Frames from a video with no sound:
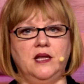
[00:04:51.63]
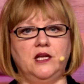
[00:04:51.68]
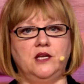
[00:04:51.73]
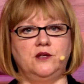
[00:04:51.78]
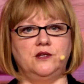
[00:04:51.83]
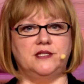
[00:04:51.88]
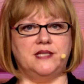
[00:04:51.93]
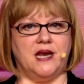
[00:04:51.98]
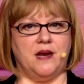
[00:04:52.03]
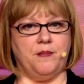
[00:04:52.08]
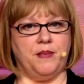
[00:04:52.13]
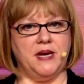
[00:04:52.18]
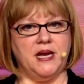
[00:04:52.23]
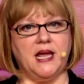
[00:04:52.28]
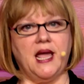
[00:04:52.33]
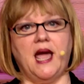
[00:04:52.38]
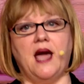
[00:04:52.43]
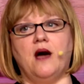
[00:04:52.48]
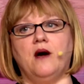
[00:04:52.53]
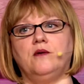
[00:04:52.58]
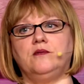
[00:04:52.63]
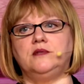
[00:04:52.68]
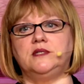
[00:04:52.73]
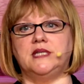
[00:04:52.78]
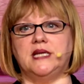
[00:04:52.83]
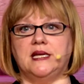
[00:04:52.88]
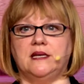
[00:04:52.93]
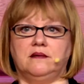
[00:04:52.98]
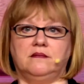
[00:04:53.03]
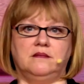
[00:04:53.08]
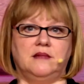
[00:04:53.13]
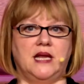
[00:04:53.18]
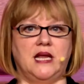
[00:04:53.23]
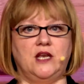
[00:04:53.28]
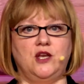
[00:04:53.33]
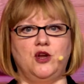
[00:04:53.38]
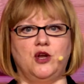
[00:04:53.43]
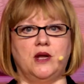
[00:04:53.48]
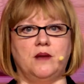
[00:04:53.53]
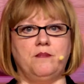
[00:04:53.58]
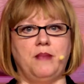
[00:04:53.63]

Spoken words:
you set up an account and you can